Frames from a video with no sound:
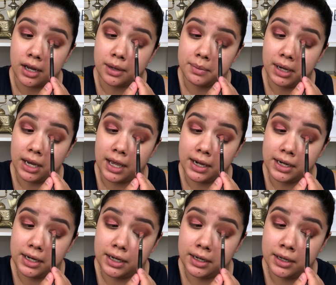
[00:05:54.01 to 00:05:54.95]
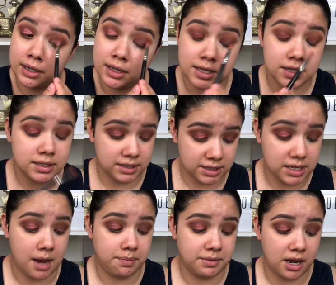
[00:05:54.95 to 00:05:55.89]
Like Milani
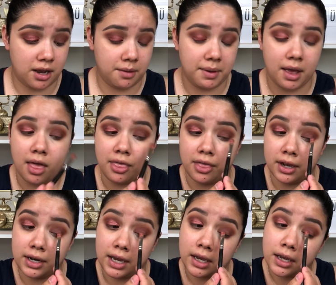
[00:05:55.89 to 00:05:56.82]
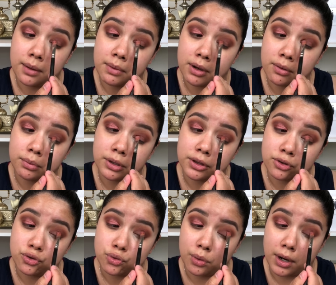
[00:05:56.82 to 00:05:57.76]
stepped up the game
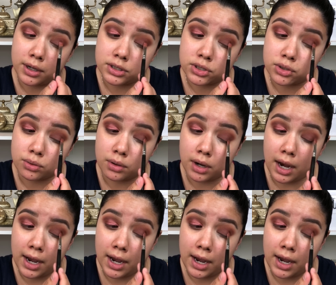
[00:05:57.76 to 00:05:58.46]
with drugstore